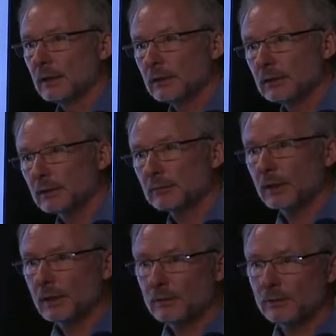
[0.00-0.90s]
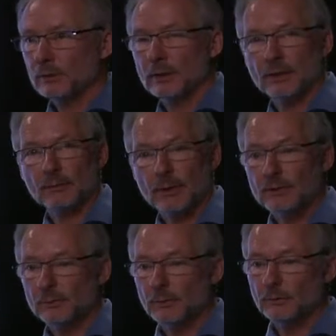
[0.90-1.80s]
In some cases, as
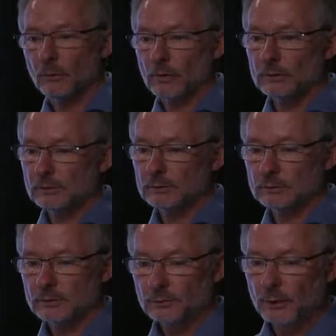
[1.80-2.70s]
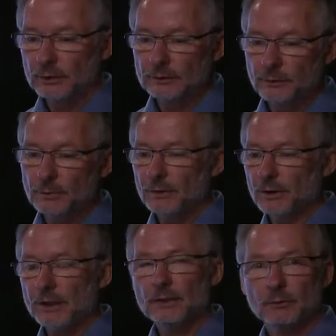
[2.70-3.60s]
mentioned before, drip
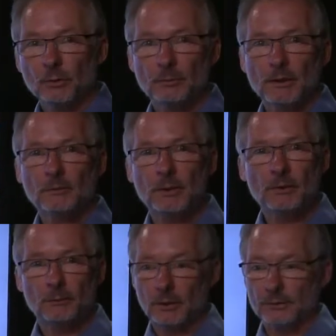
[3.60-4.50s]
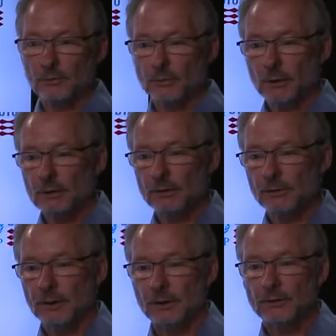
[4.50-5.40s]
irrigation would best be compared to sprinkler
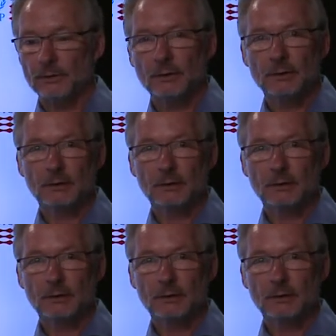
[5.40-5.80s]
irrigation.